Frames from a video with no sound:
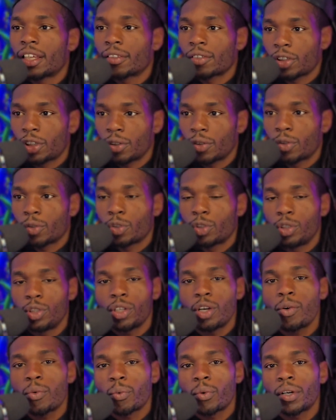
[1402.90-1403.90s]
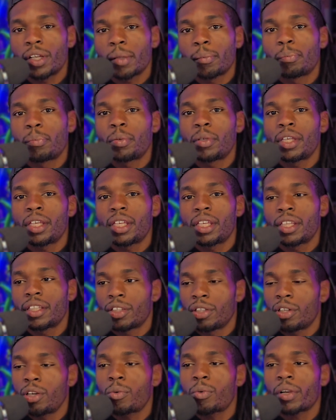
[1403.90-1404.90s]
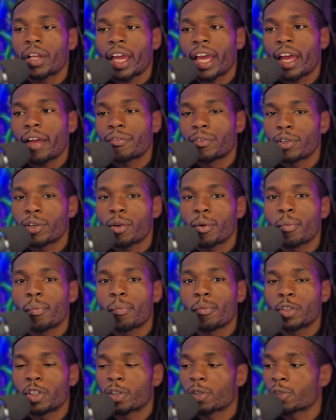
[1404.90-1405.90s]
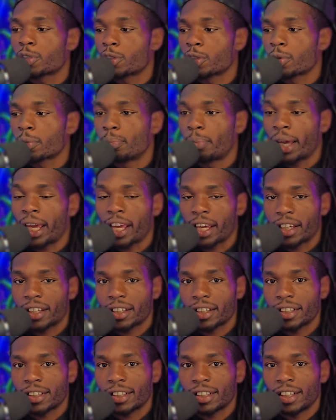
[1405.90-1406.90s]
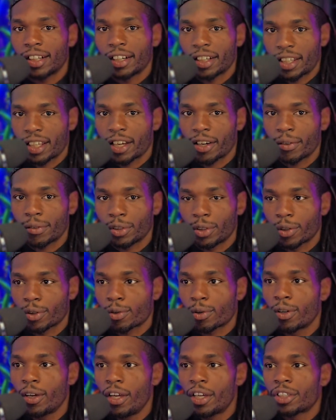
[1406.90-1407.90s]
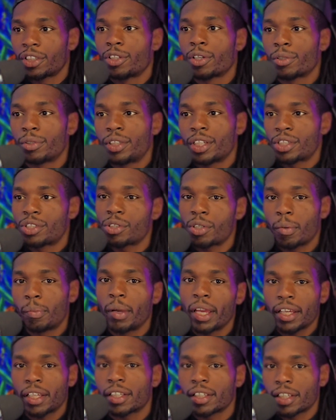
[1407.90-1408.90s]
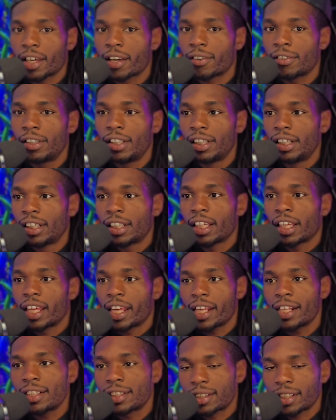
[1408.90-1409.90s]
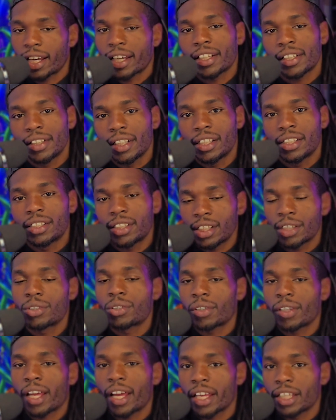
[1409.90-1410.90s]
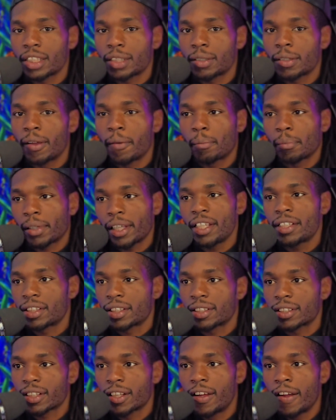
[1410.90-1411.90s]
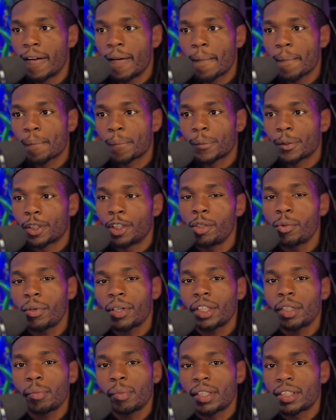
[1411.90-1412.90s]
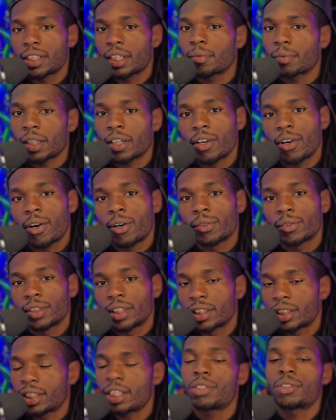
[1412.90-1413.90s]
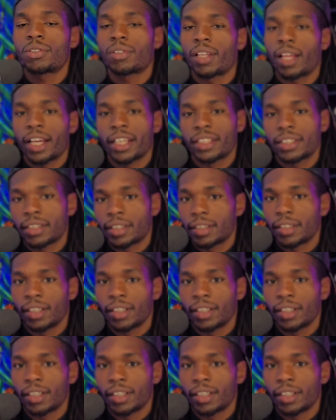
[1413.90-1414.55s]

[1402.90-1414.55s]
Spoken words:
You don't want to have your bank account, your digital bank account inside of these centralized places. You want them in something called decentralized